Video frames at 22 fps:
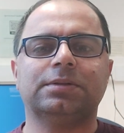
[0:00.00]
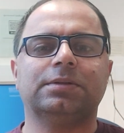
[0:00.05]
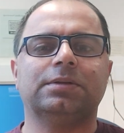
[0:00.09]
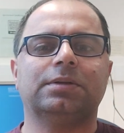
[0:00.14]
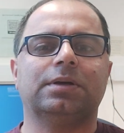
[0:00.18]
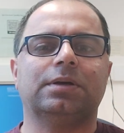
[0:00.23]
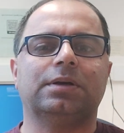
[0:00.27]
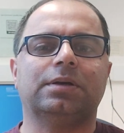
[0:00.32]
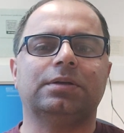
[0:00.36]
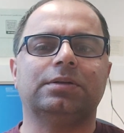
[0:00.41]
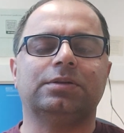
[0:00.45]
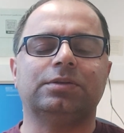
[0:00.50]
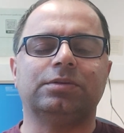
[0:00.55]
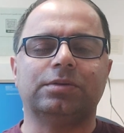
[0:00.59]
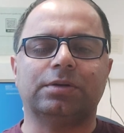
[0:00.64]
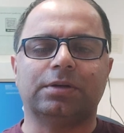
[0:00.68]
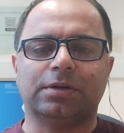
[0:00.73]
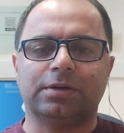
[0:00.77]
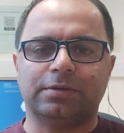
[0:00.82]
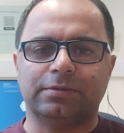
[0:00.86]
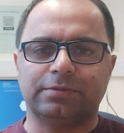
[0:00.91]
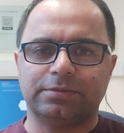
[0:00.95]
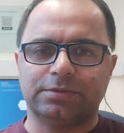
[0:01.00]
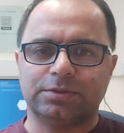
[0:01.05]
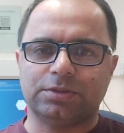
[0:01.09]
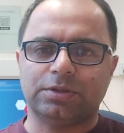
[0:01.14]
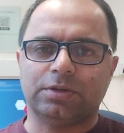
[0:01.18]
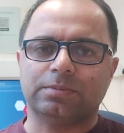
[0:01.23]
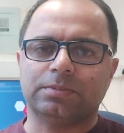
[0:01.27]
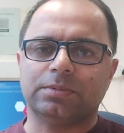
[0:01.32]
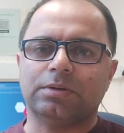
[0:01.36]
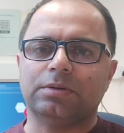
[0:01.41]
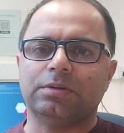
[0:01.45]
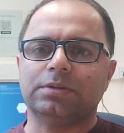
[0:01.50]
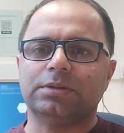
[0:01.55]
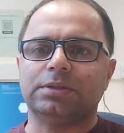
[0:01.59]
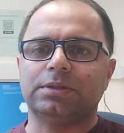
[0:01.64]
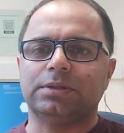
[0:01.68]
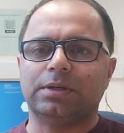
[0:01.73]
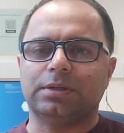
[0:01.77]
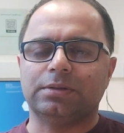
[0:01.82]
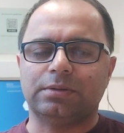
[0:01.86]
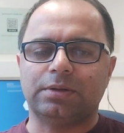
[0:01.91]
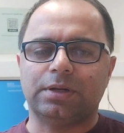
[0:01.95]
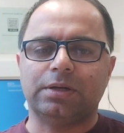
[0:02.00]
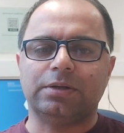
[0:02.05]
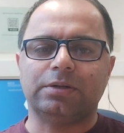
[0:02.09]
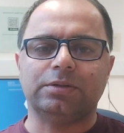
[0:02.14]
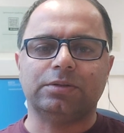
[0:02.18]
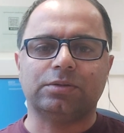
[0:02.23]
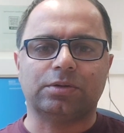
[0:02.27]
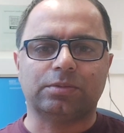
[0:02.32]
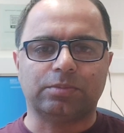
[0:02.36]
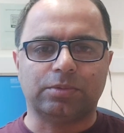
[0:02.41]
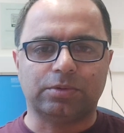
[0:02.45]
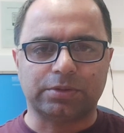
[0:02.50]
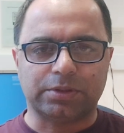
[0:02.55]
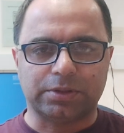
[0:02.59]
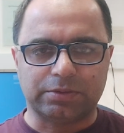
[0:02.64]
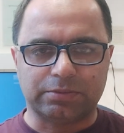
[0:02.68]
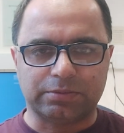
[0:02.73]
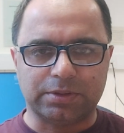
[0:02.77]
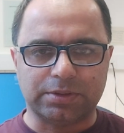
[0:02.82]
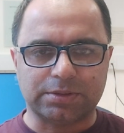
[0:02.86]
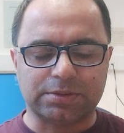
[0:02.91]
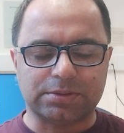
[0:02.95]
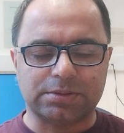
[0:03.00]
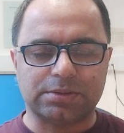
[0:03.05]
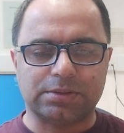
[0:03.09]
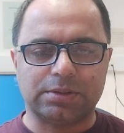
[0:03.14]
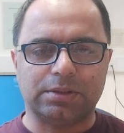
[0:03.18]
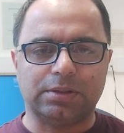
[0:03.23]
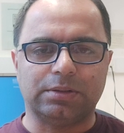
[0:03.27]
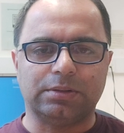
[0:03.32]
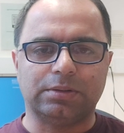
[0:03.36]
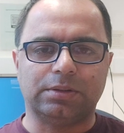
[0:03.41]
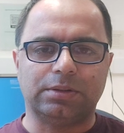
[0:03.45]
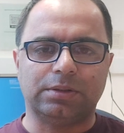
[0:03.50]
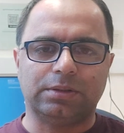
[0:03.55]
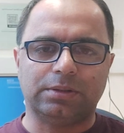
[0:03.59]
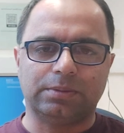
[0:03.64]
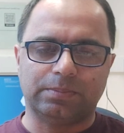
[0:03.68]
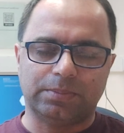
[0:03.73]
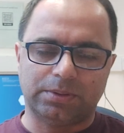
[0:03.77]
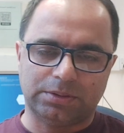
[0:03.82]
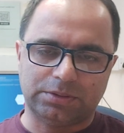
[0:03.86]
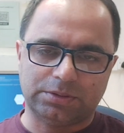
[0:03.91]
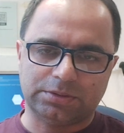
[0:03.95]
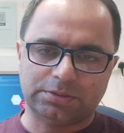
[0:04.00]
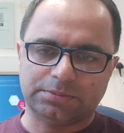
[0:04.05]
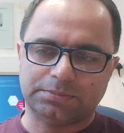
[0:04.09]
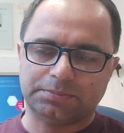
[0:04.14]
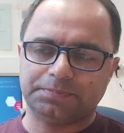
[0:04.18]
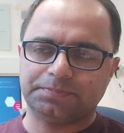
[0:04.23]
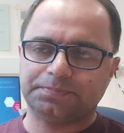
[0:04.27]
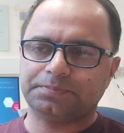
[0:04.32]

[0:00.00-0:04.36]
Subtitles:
and you have stopped all the other antithrombotic drugs in the patient.